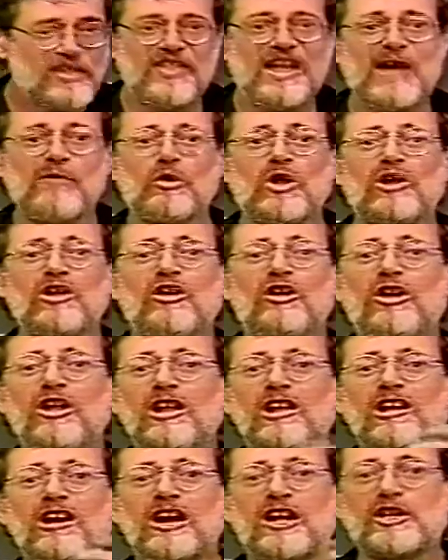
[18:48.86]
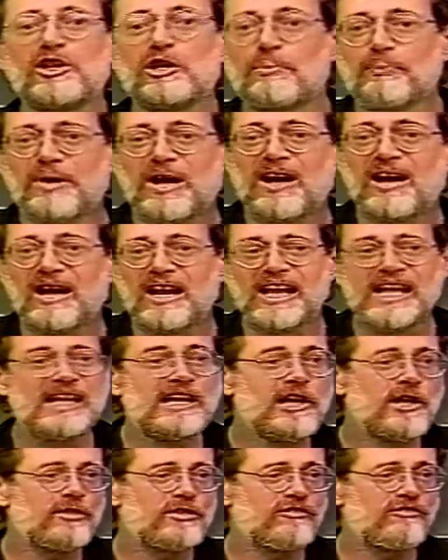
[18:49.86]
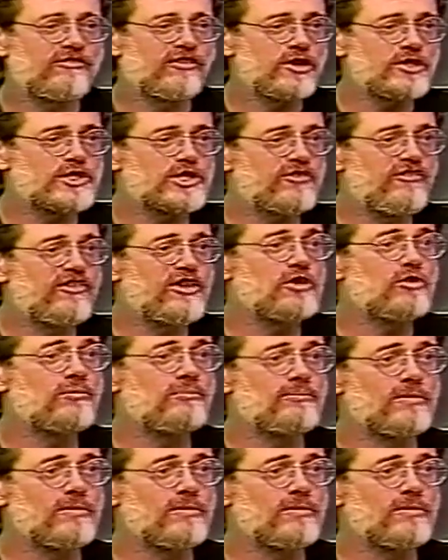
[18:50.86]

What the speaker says: that will all occupy the first few